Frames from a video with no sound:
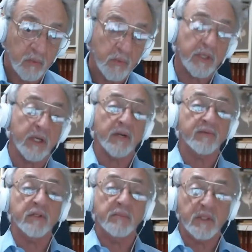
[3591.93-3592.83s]
We
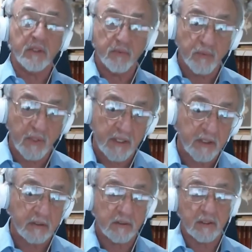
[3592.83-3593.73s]
have to be
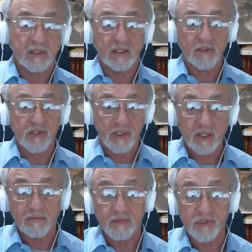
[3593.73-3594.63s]
greater than
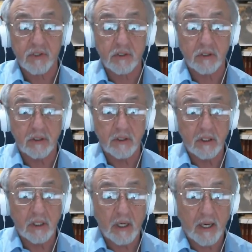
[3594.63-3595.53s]
ourselves.
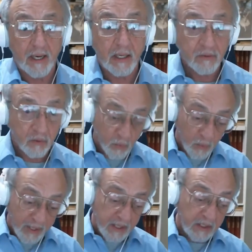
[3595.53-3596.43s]
And the
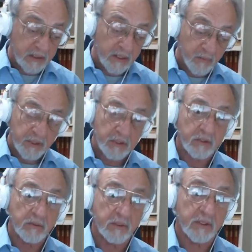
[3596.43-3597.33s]
way that we
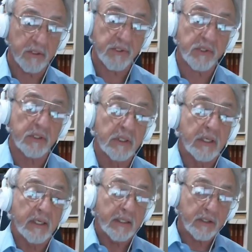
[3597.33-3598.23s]
do this
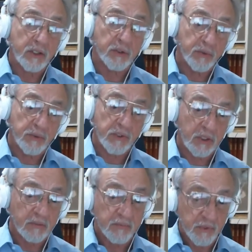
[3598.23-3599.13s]
is through
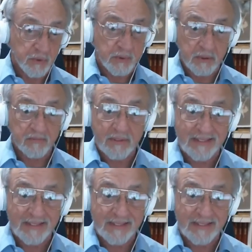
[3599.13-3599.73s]
some sort of